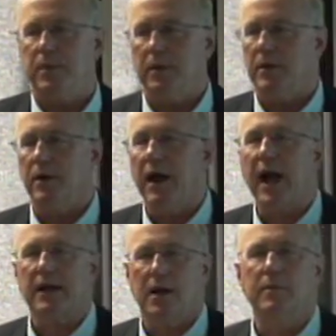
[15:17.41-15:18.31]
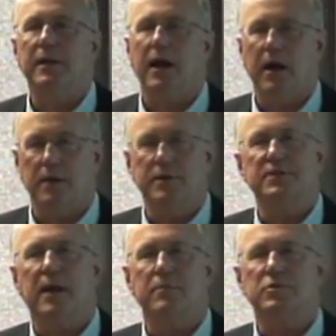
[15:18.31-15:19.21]
and they're not coming out of the
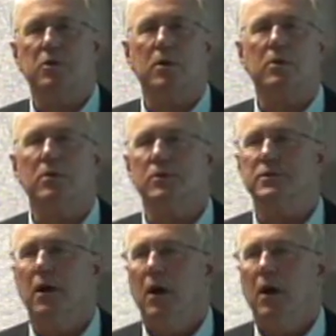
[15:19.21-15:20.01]
same circles,